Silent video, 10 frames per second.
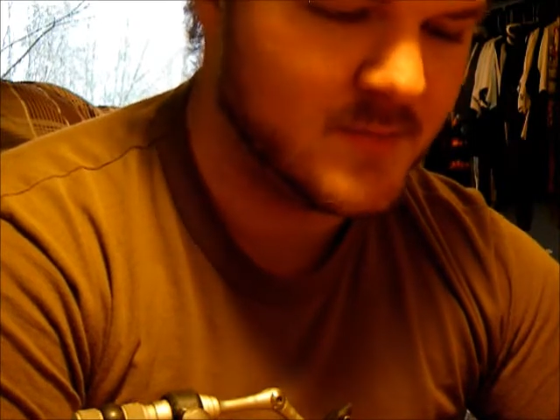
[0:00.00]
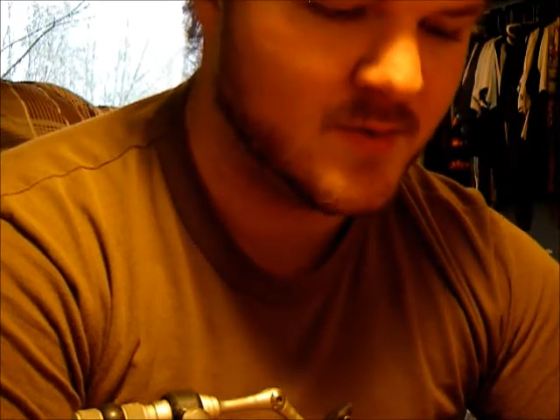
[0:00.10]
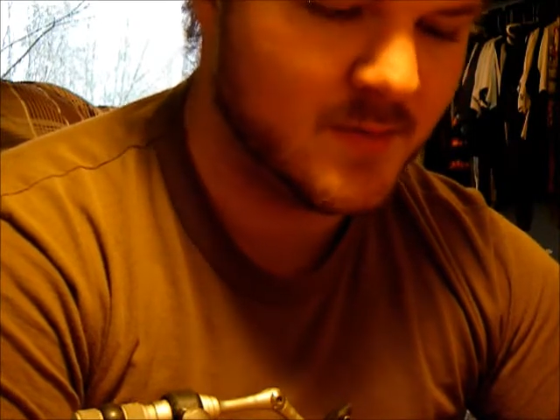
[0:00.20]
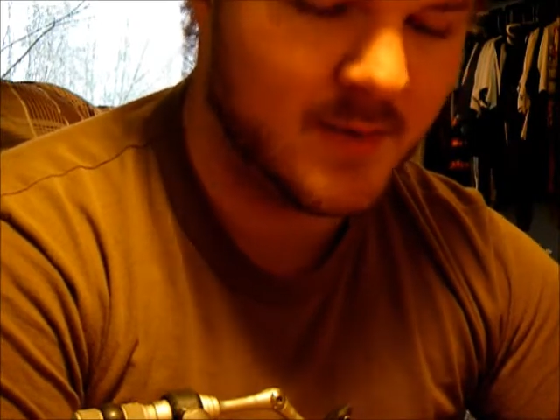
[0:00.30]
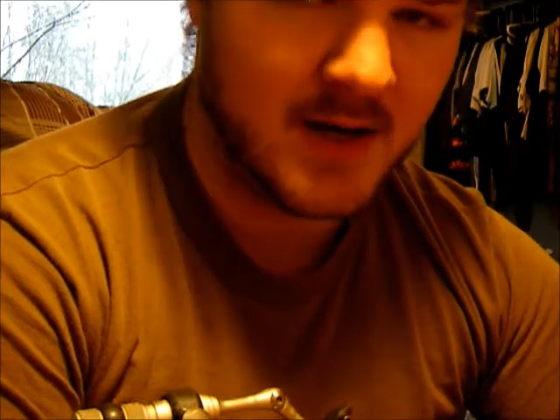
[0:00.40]

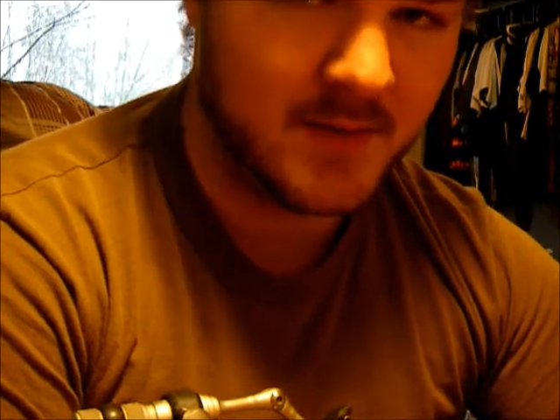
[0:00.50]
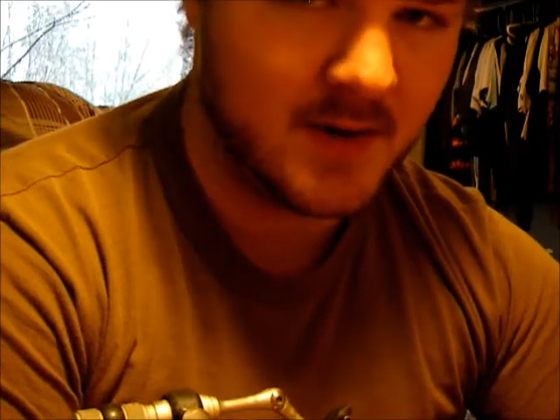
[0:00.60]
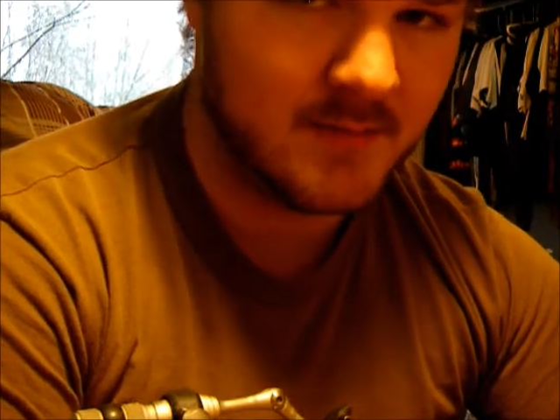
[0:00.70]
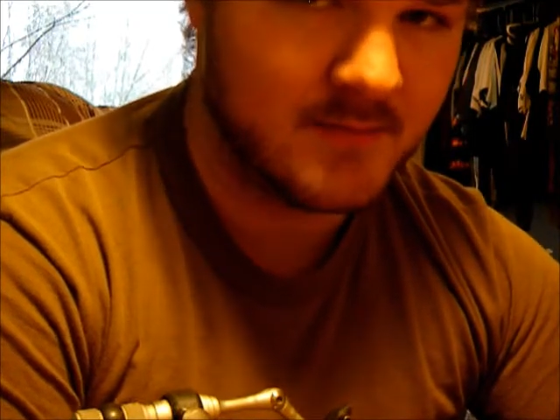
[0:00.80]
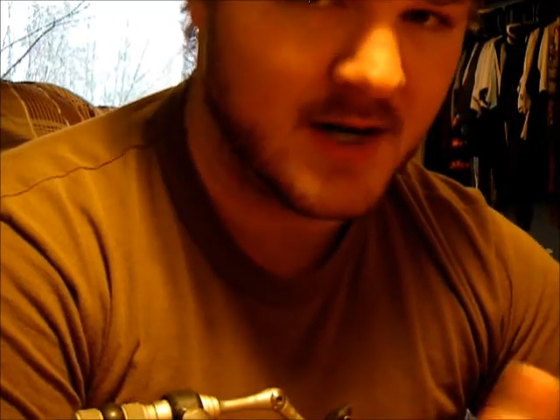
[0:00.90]
I mean, my, my
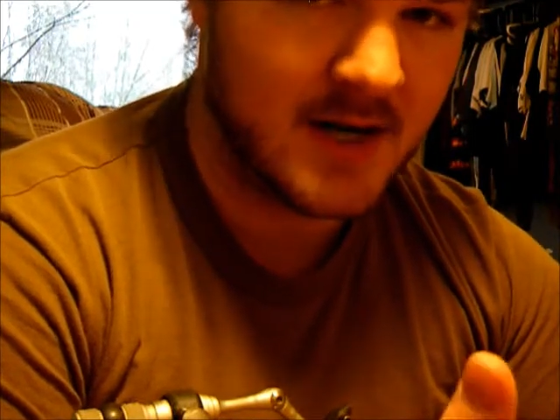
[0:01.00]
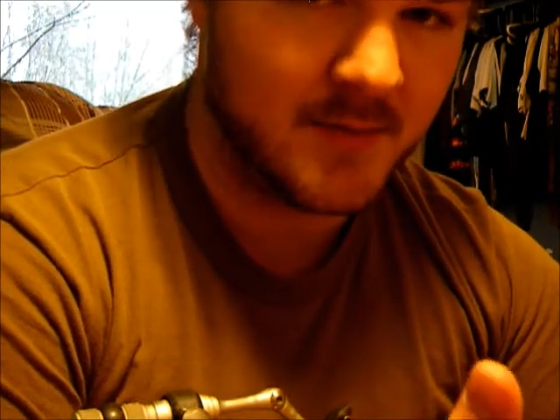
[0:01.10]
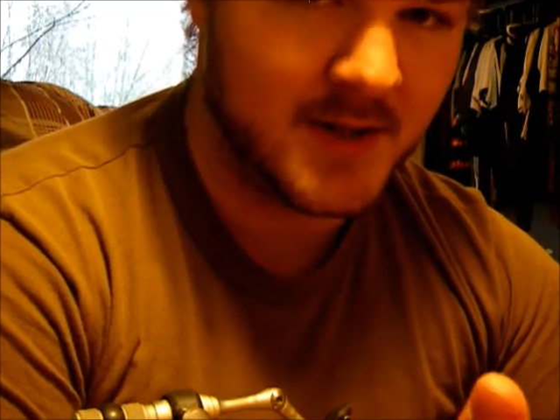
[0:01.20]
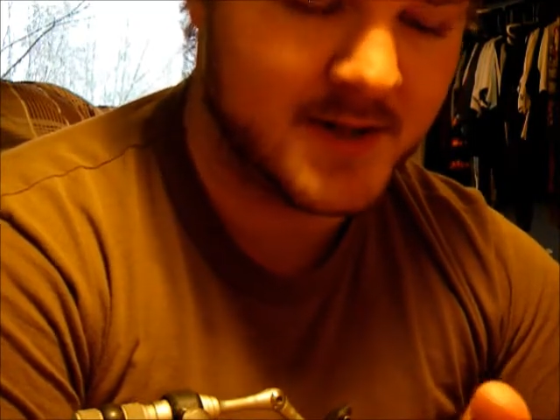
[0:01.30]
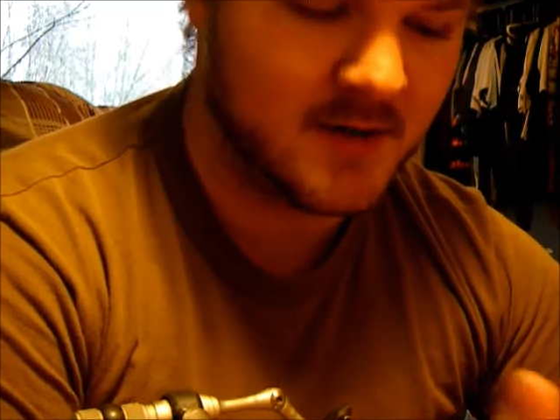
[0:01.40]
I
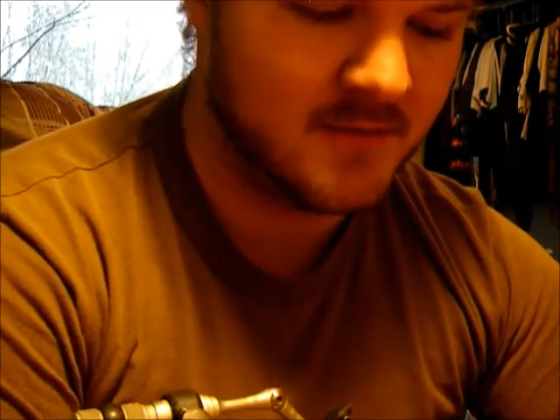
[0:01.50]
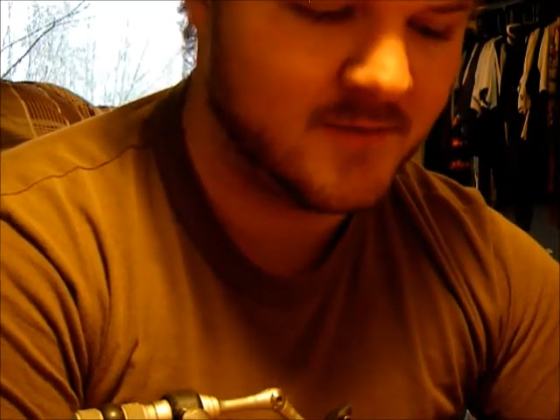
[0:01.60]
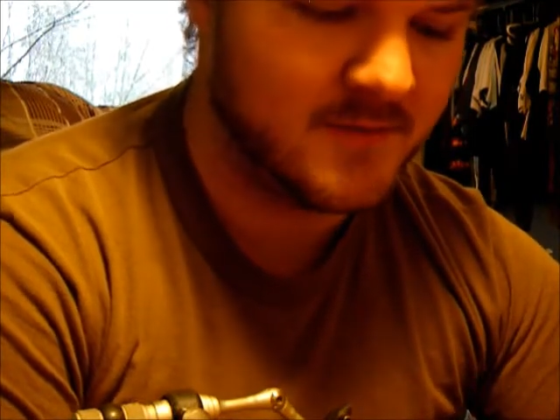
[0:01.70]
myself,